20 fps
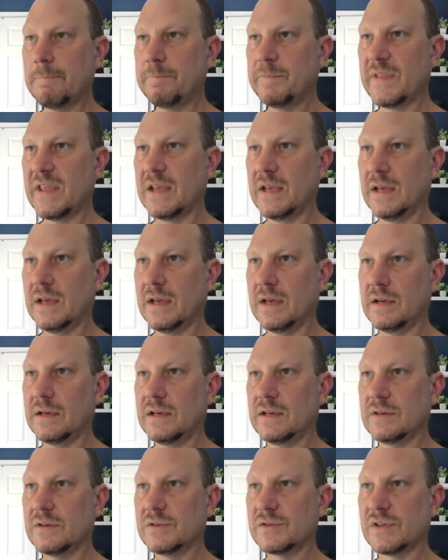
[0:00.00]
And
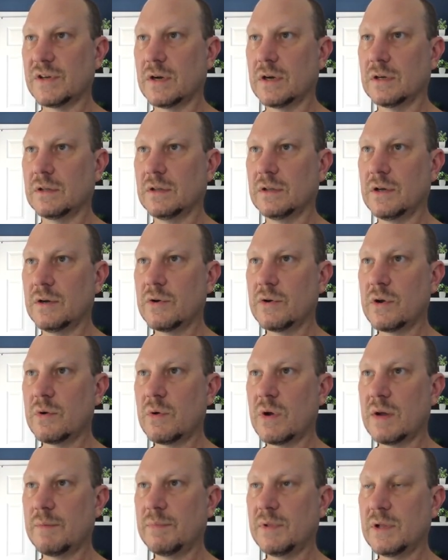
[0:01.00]
here's our logo
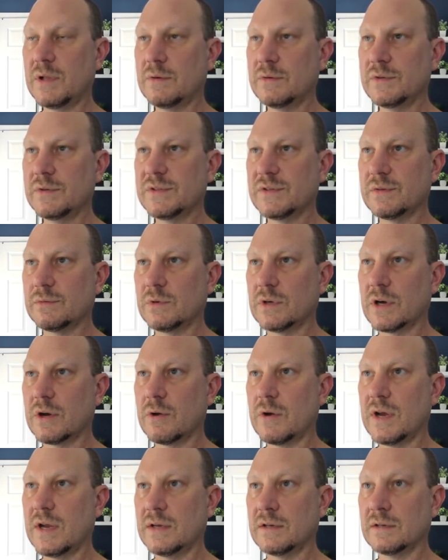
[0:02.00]
upload, so we'll go
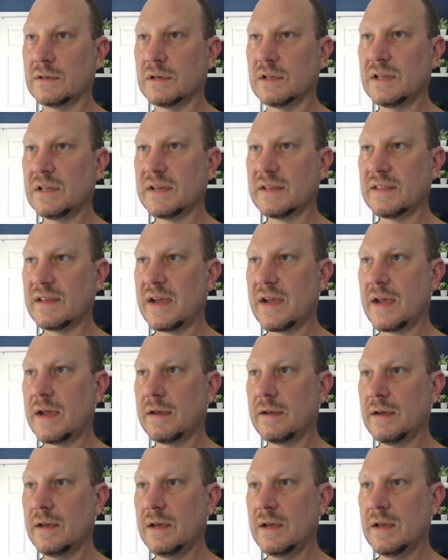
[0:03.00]
ahead and click that,
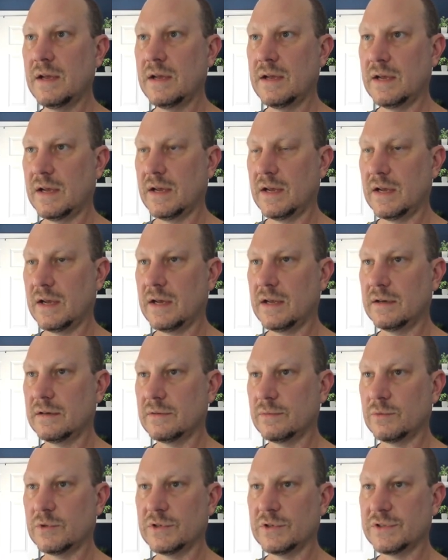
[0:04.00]
and
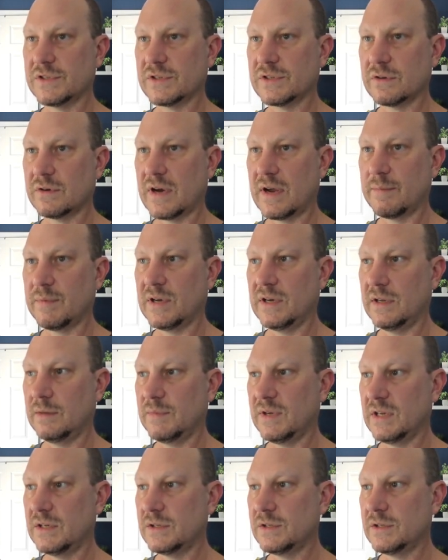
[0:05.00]
we'll just grab an
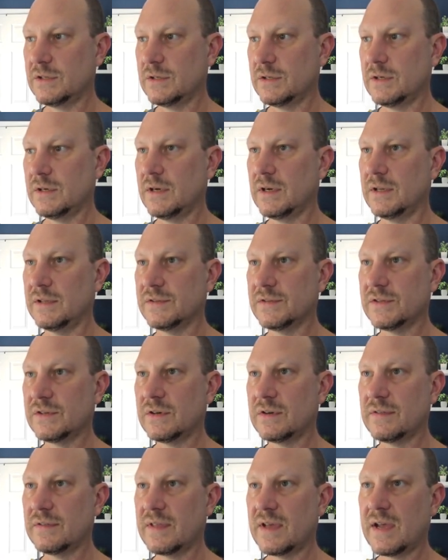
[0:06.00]
image and
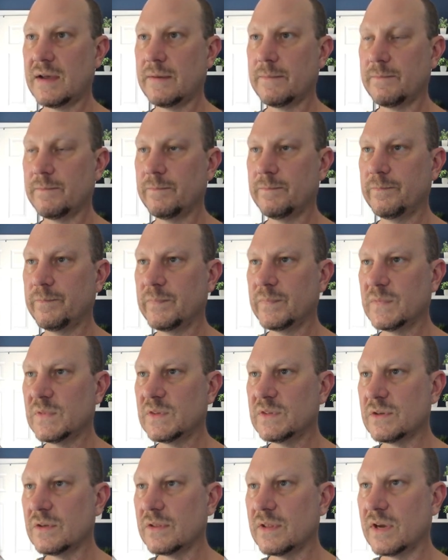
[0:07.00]
insert that.
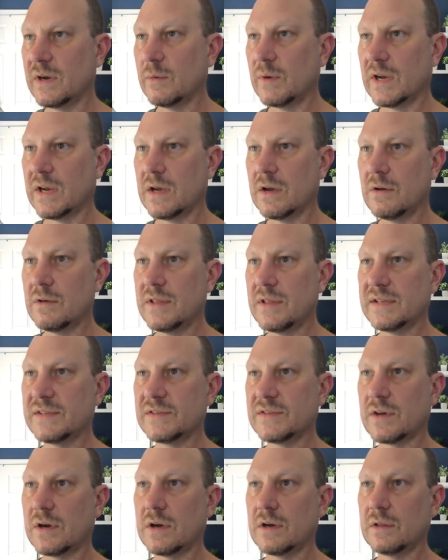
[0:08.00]
So there we go, that's
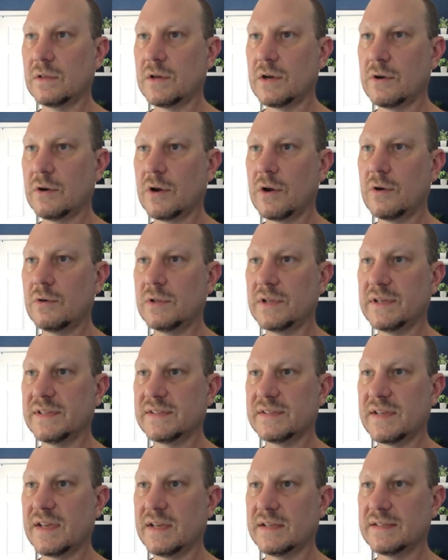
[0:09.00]
our logo. Let's
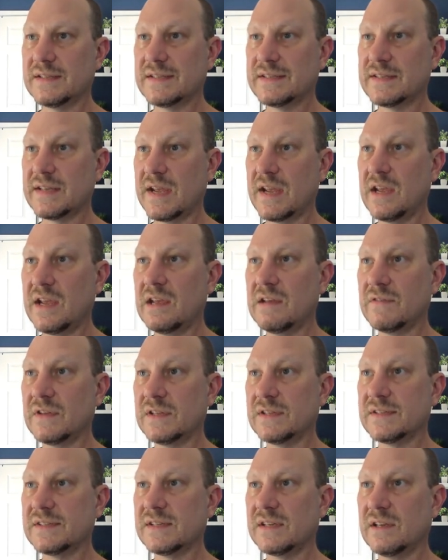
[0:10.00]
hit save and
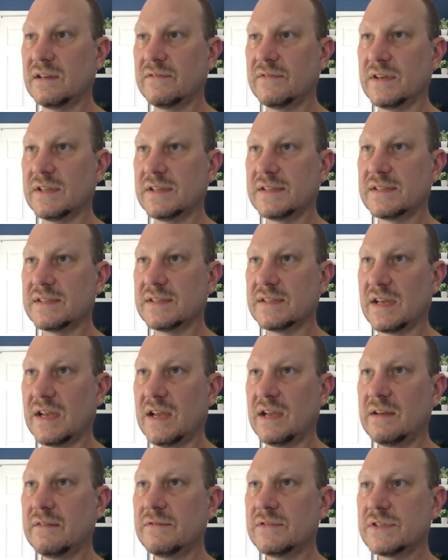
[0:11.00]
see if it
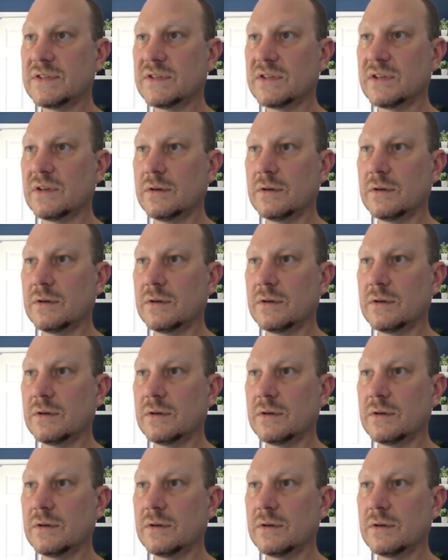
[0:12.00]
saves.